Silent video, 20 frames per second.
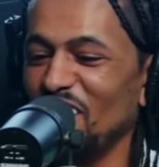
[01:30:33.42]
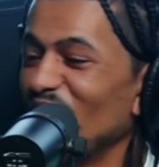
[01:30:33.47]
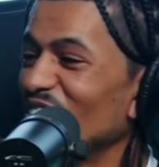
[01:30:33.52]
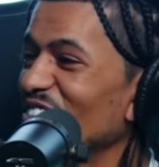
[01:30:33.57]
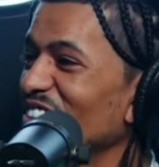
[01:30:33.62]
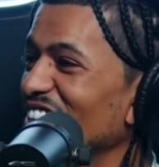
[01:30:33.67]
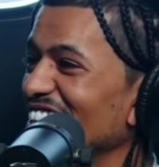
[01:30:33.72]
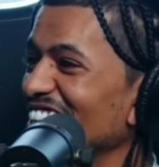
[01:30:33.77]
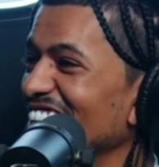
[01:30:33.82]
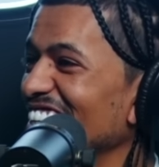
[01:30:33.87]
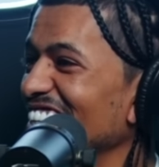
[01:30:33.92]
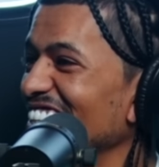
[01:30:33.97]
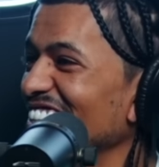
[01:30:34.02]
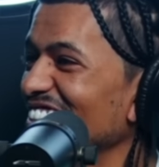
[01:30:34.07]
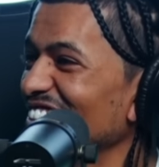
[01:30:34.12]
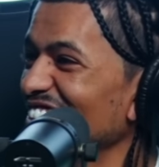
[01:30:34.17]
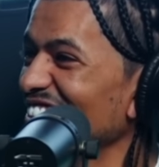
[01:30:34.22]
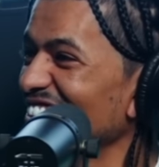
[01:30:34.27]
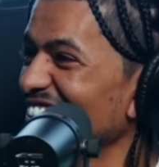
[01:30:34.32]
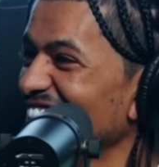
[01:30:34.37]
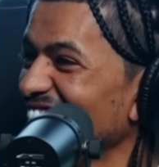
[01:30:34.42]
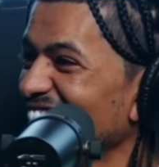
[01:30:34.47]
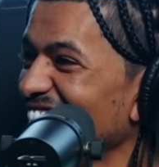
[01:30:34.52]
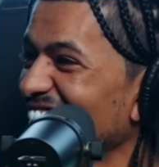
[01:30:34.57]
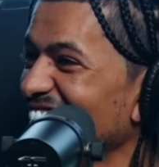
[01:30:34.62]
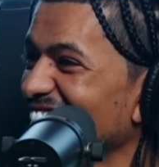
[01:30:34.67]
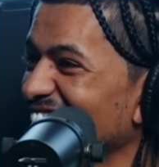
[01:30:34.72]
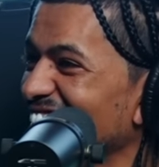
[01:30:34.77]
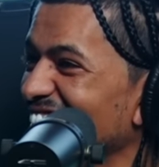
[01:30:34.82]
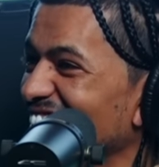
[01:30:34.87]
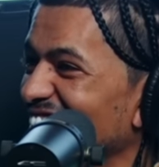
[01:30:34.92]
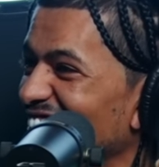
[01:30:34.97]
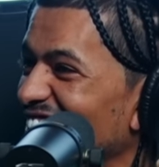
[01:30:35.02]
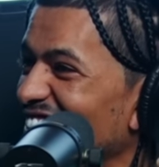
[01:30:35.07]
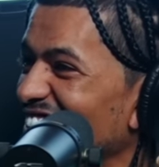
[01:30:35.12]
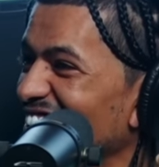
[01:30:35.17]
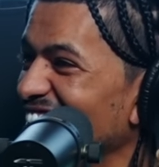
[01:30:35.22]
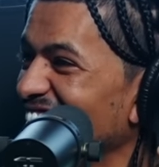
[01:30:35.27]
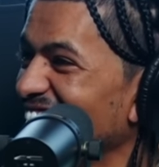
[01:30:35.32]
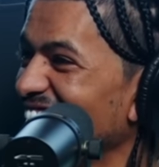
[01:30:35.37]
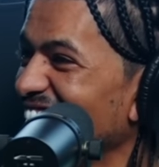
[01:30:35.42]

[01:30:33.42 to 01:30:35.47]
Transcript: homie, nigga. Who you think? Loaded